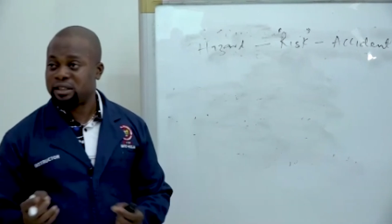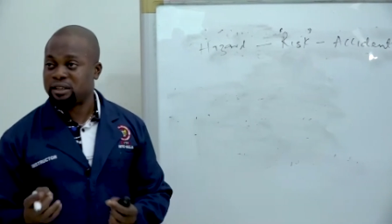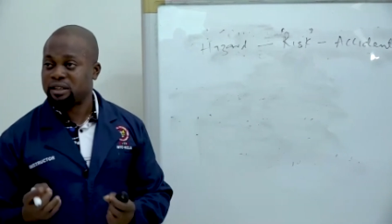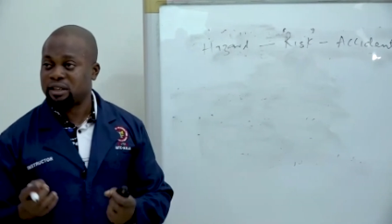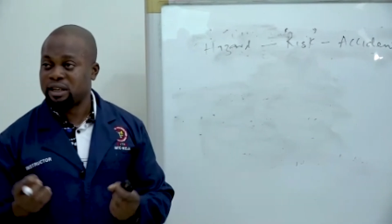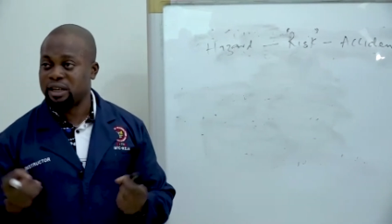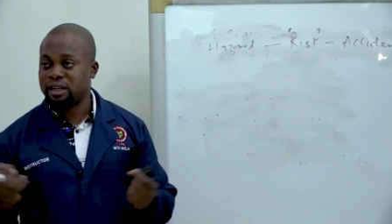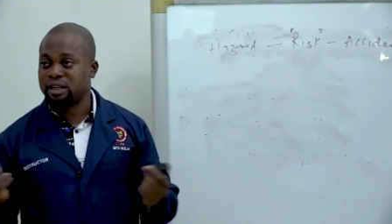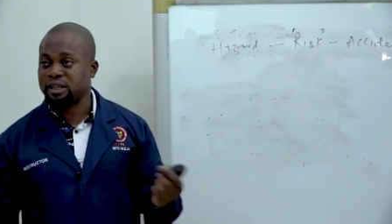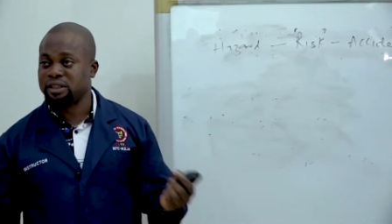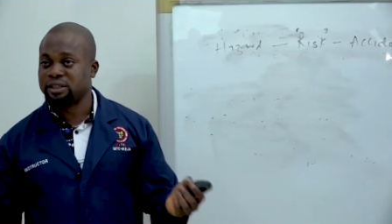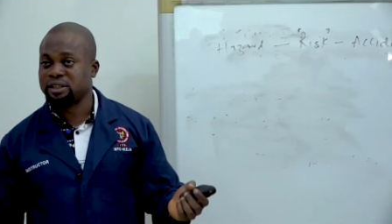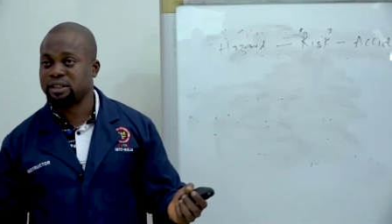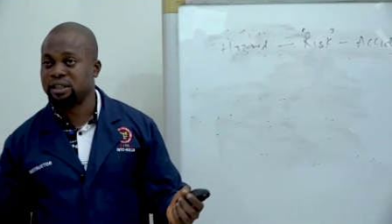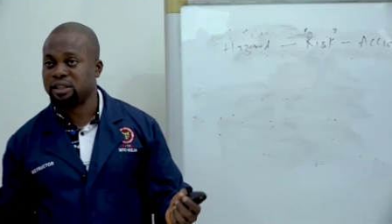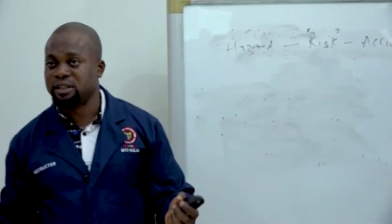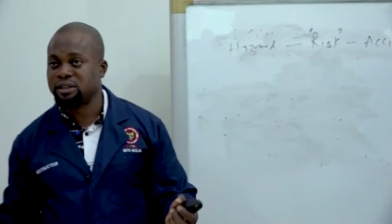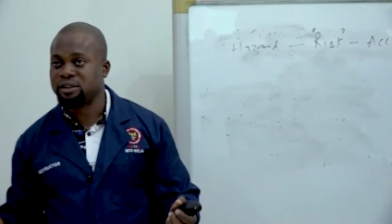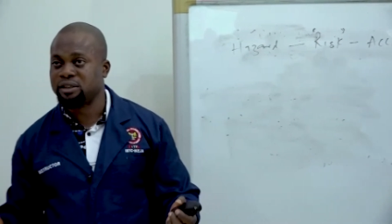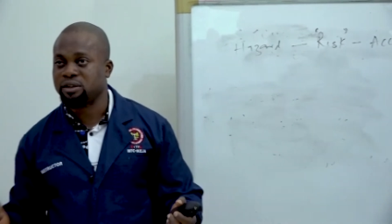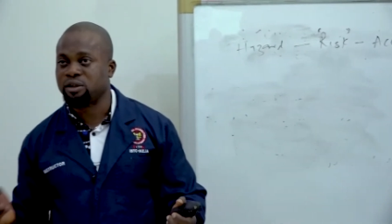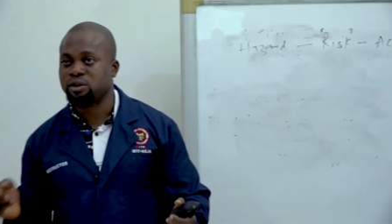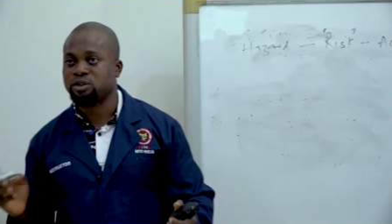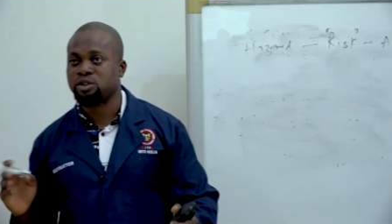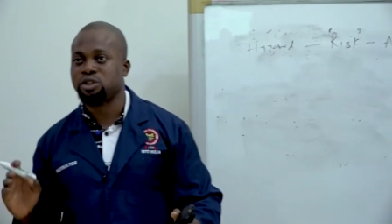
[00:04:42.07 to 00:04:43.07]
like I said,
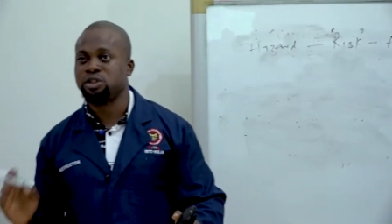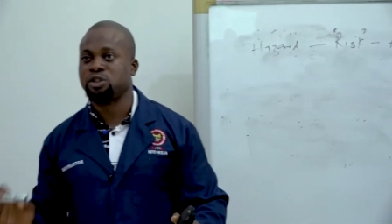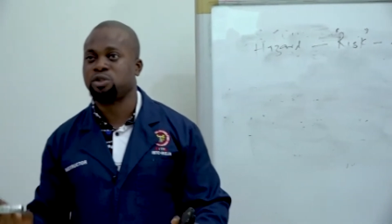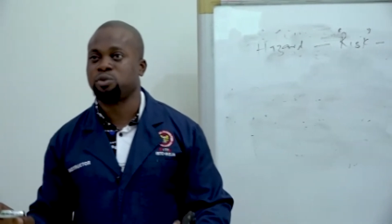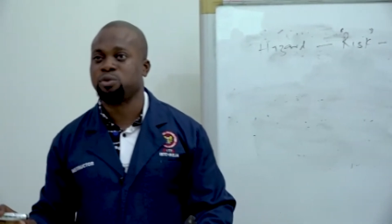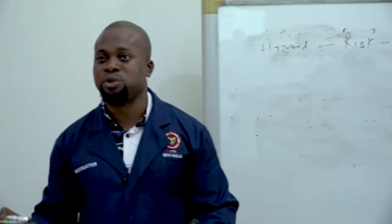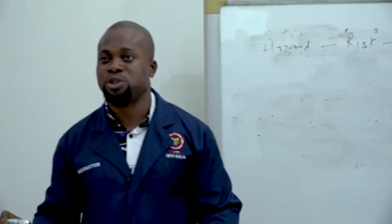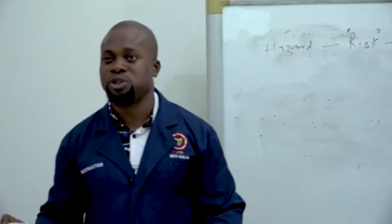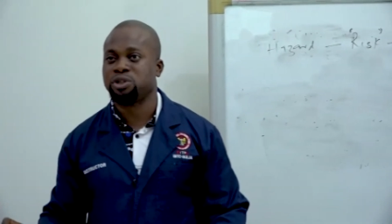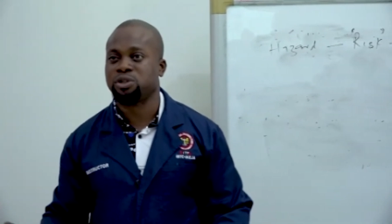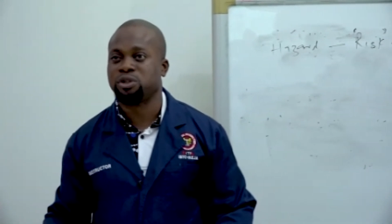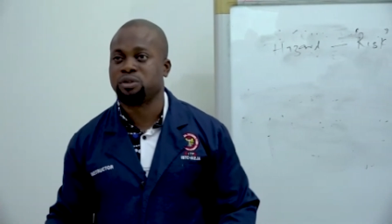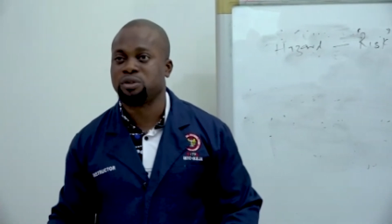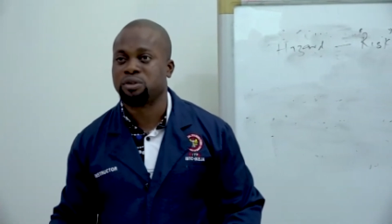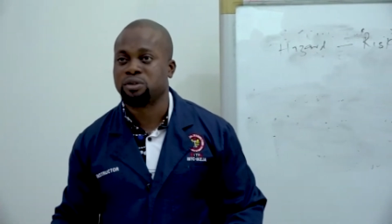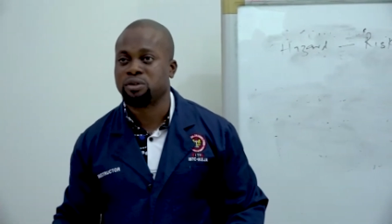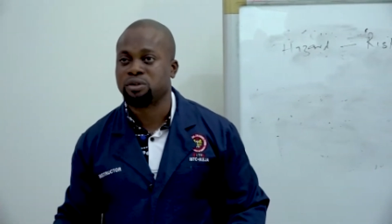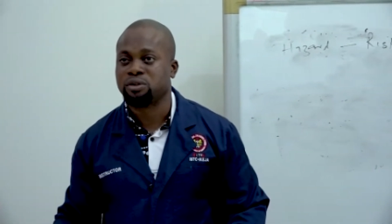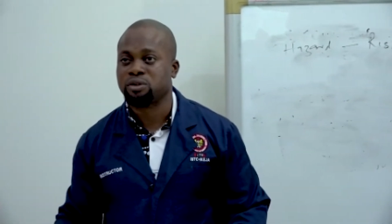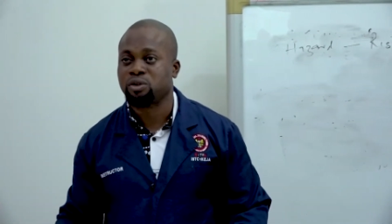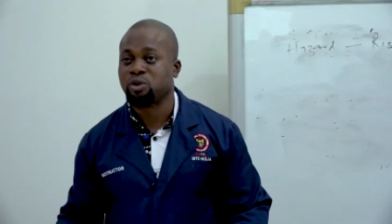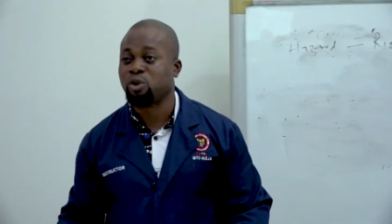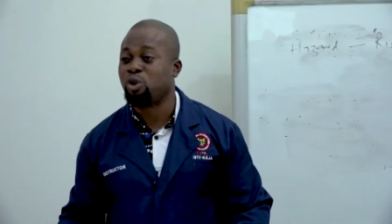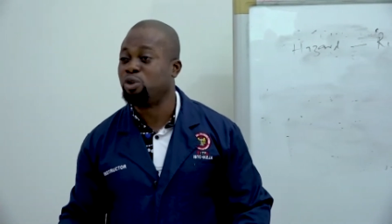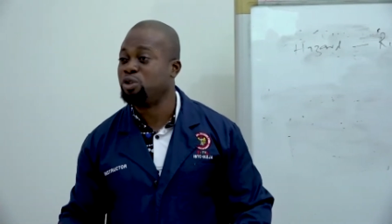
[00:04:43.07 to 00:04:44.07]
or situation,
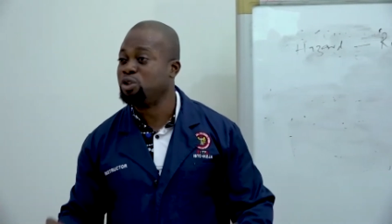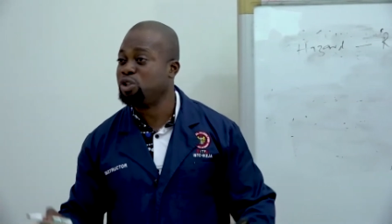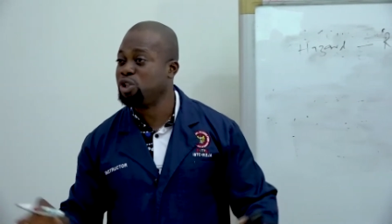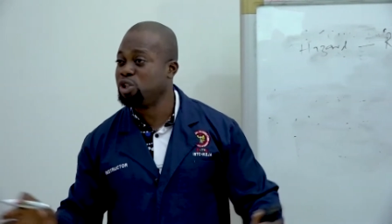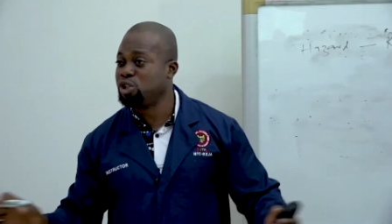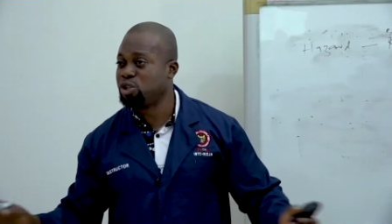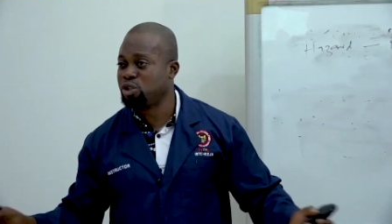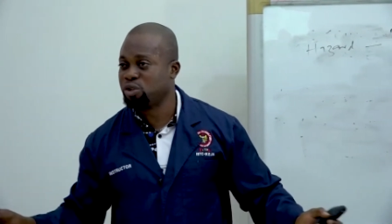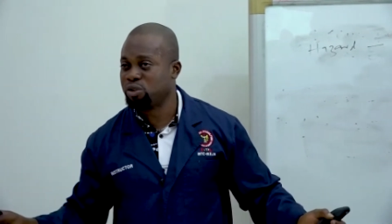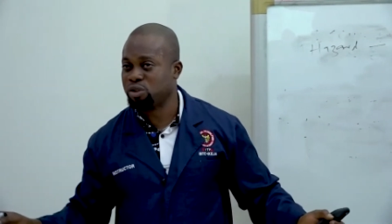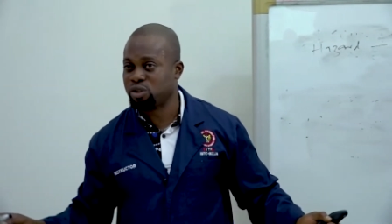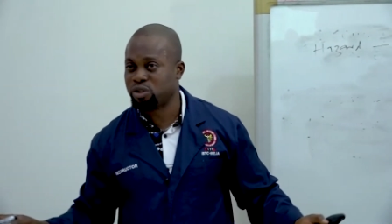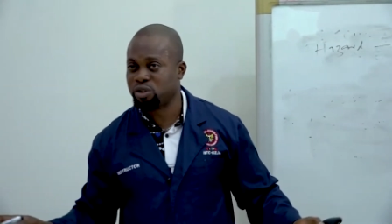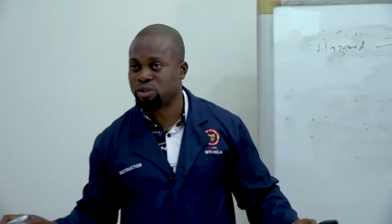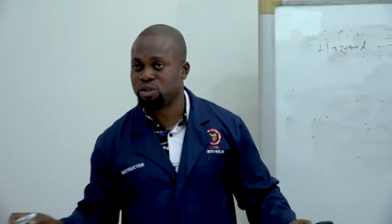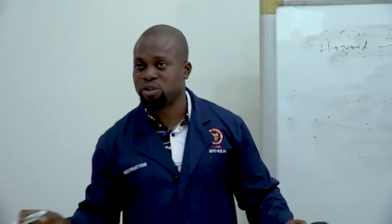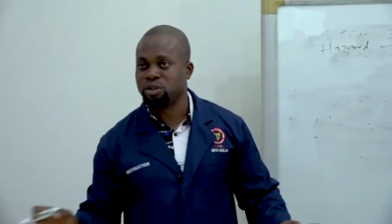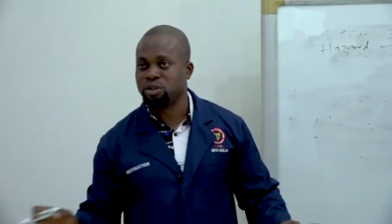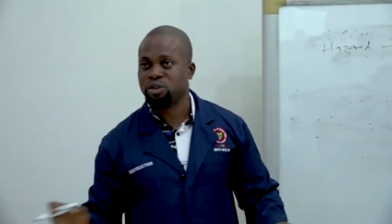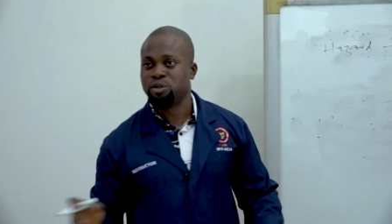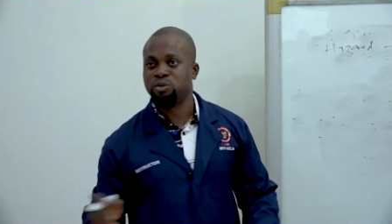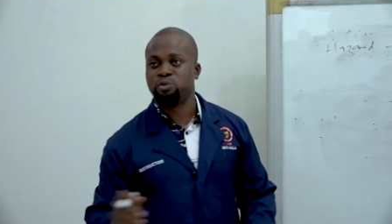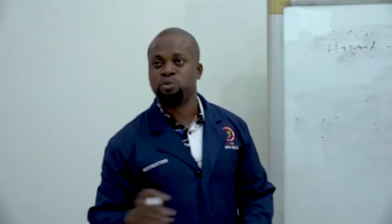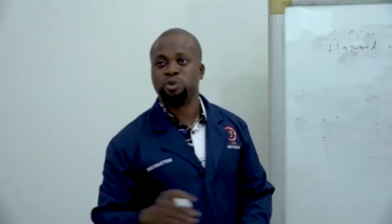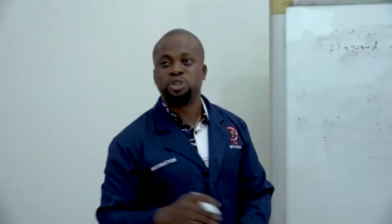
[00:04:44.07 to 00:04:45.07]
conditions,
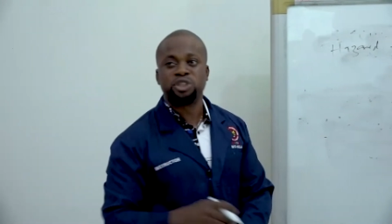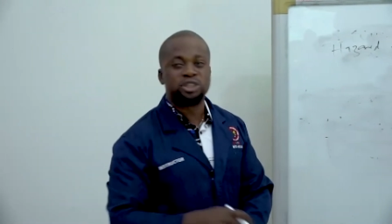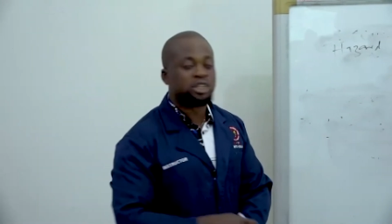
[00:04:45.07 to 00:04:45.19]
which